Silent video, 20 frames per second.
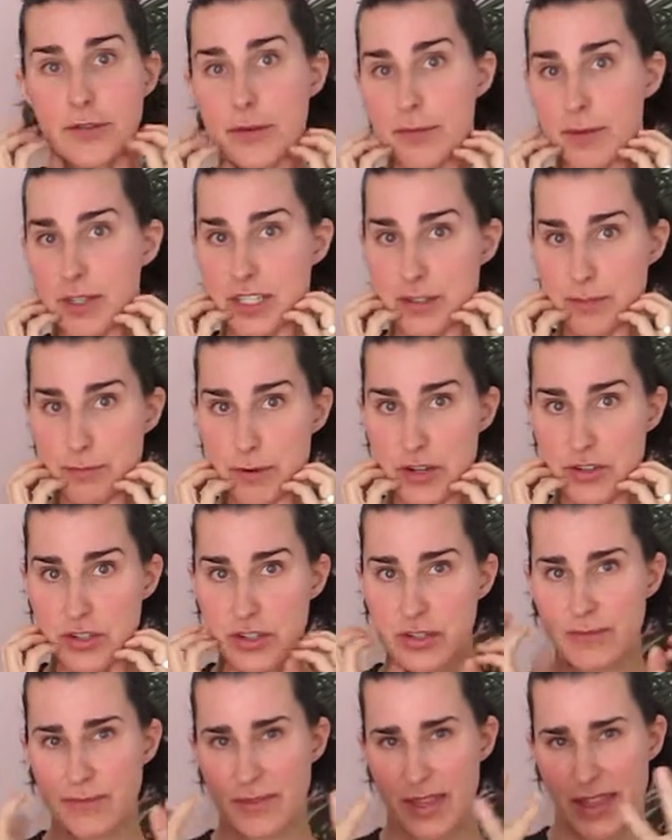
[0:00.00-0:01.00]
from
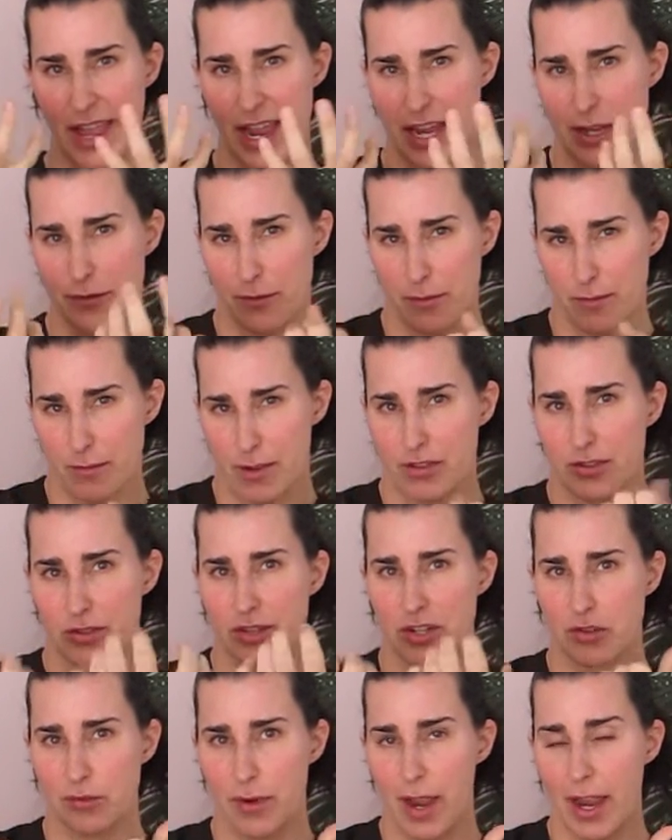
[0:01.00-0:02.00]
expression, the lines from muscle
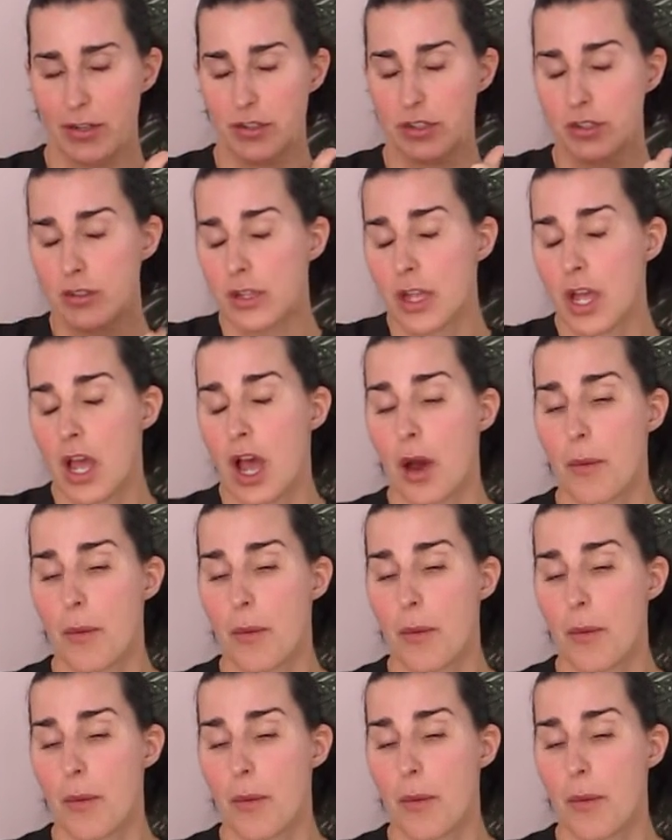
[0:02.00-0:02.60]
contraction,